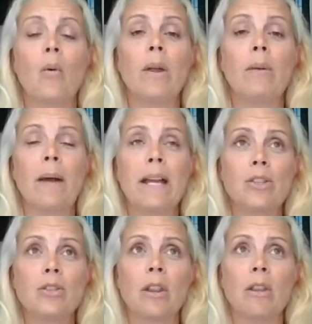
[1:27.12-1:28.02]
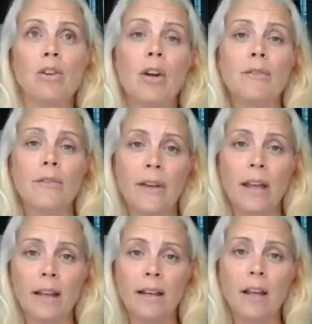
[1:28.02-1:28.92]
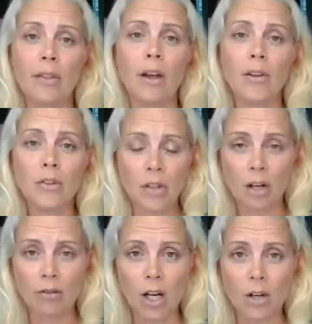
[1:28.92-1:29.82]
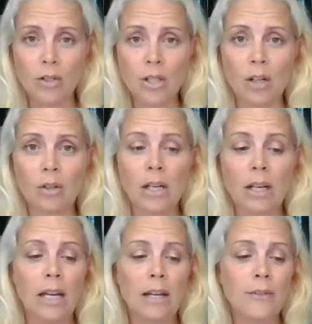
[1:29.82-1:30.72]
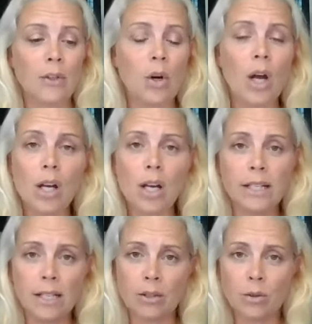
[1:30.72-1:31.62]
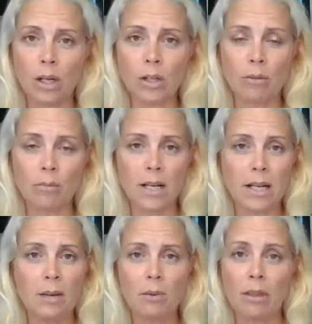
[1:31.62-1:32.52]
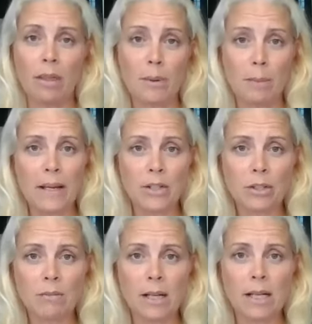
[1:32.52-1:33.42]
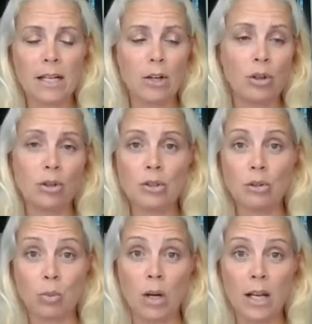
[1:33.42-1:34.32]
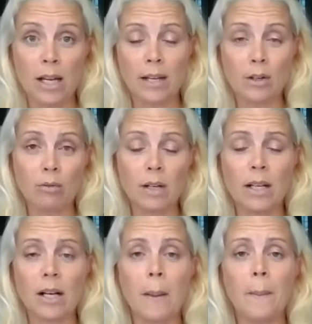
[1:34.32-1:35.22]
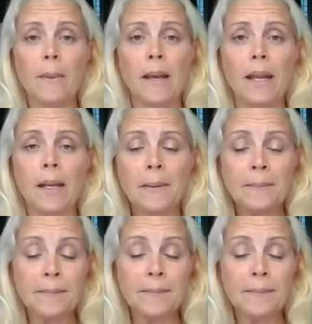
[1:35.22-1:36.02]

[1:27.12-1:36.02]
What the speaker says: We make sure that you don't fit any other scenario. So if you're earning quite good money, whether that be pension money or you're still working or running a company,